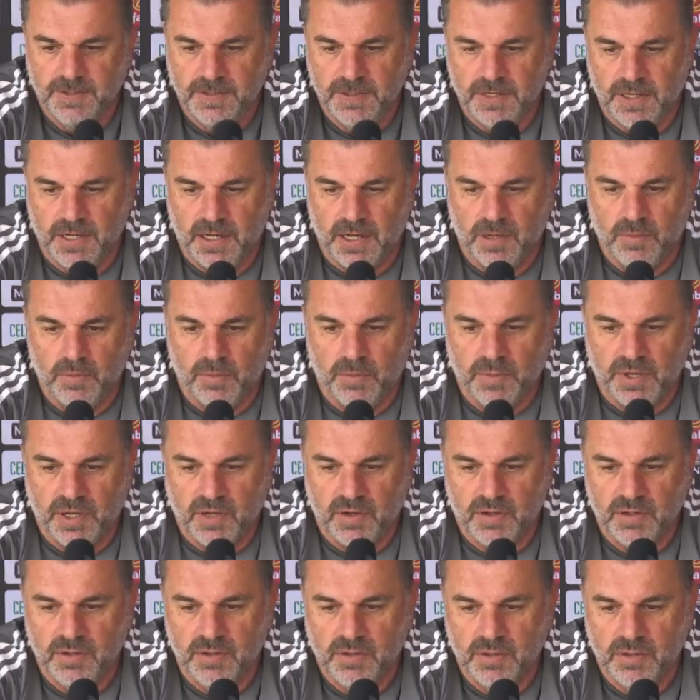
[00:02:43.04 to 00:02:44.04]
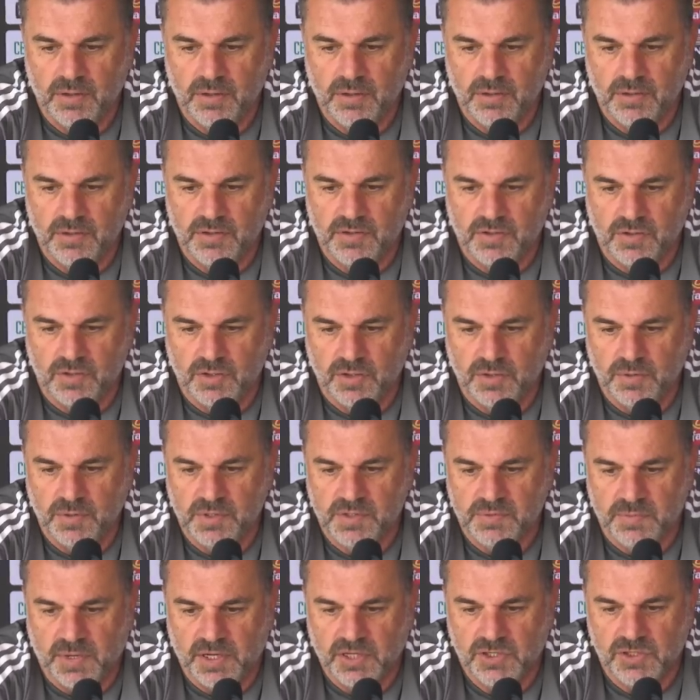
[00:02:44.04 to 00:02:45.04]
you know, what we got to do
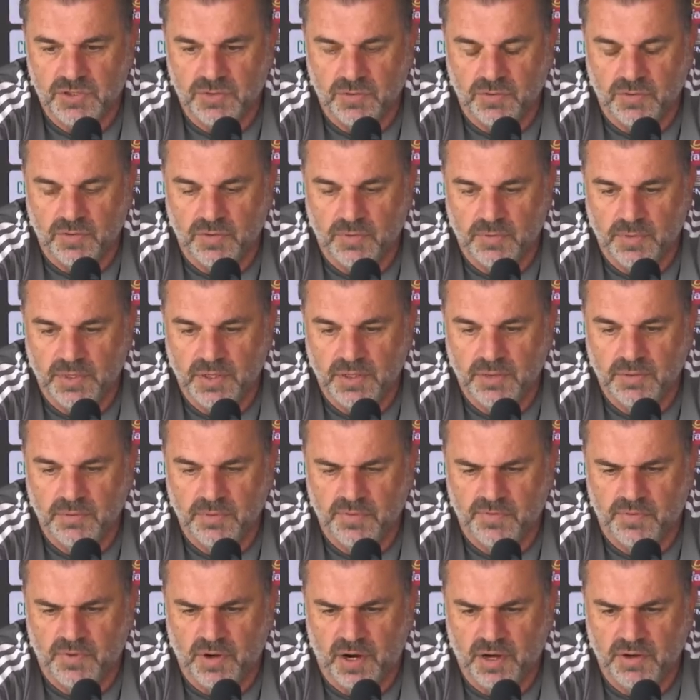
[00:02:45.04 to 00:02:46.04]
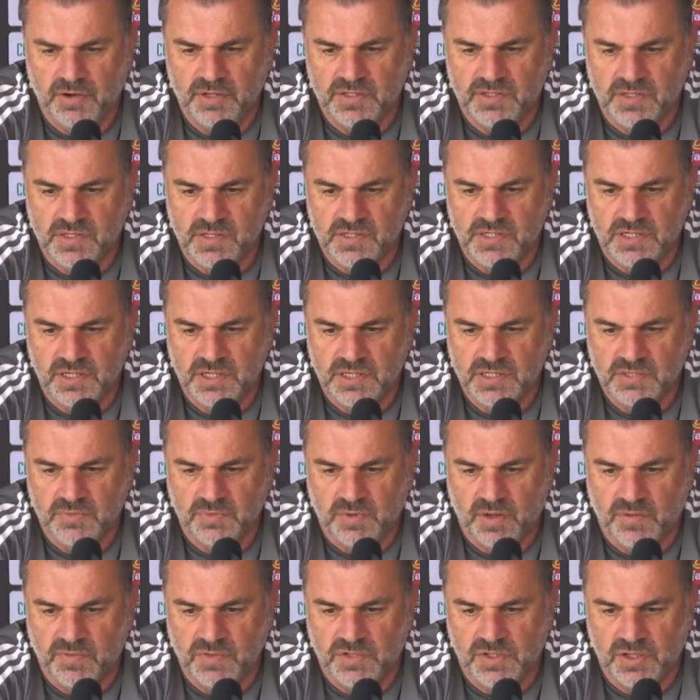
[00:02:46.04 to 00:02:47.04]
is make sure that we've grown into the season.
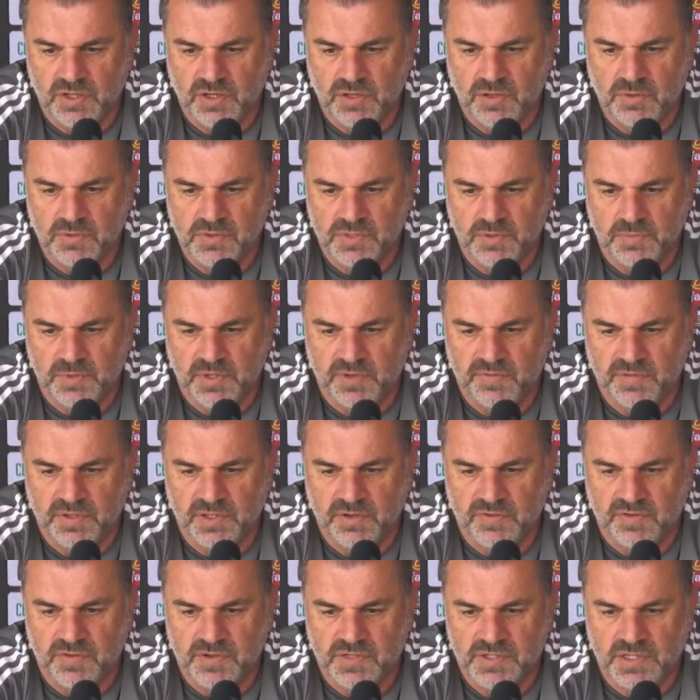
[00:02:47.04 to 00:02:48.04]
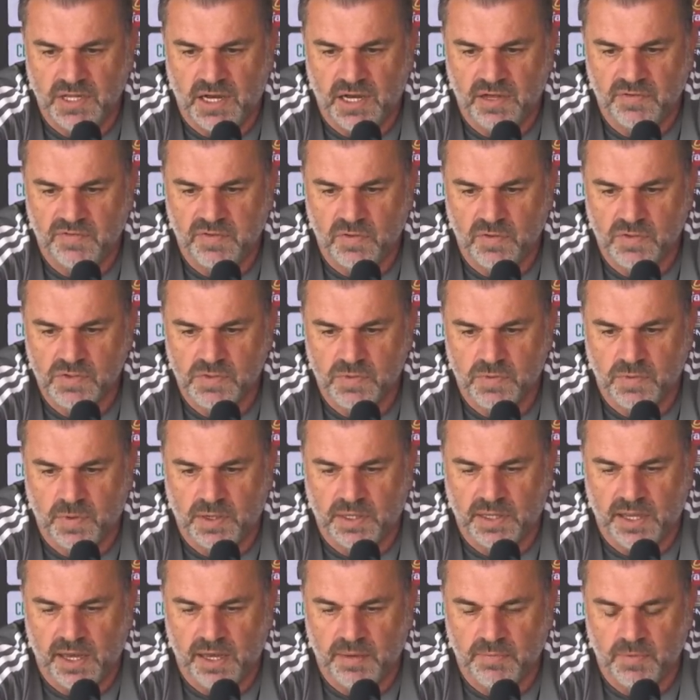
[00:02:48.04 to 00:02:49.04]
We obviously knew it was a bit of a different start for us with
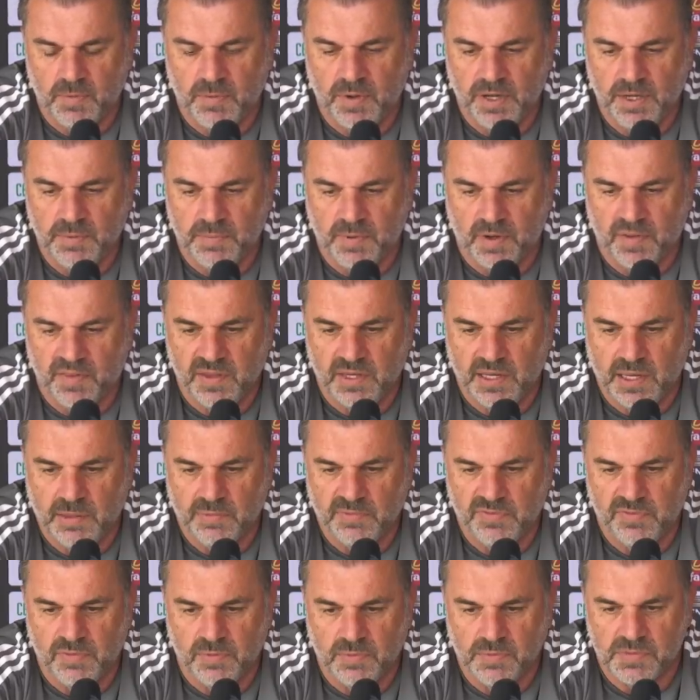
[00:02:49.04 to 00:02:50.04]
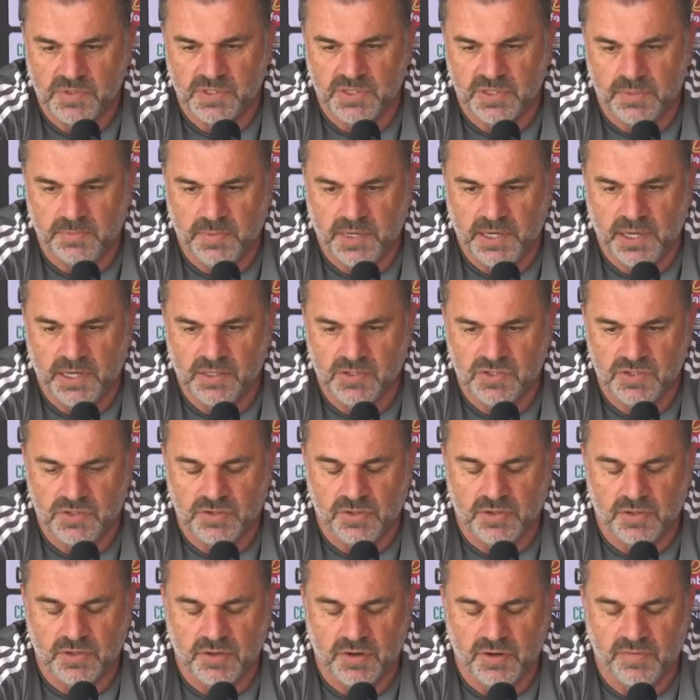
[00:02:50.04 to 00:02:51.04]
one game a week, but I think our performances have been getting
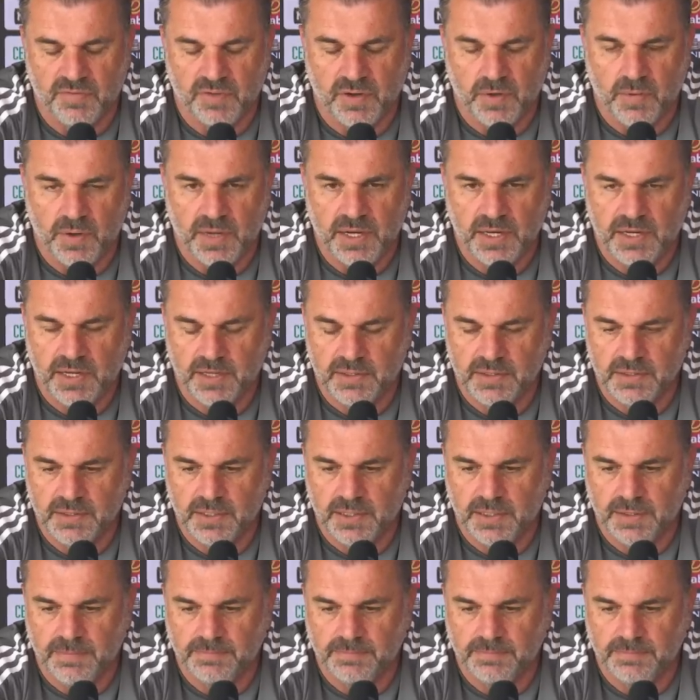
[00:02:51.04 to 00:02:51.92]
stronger every week, and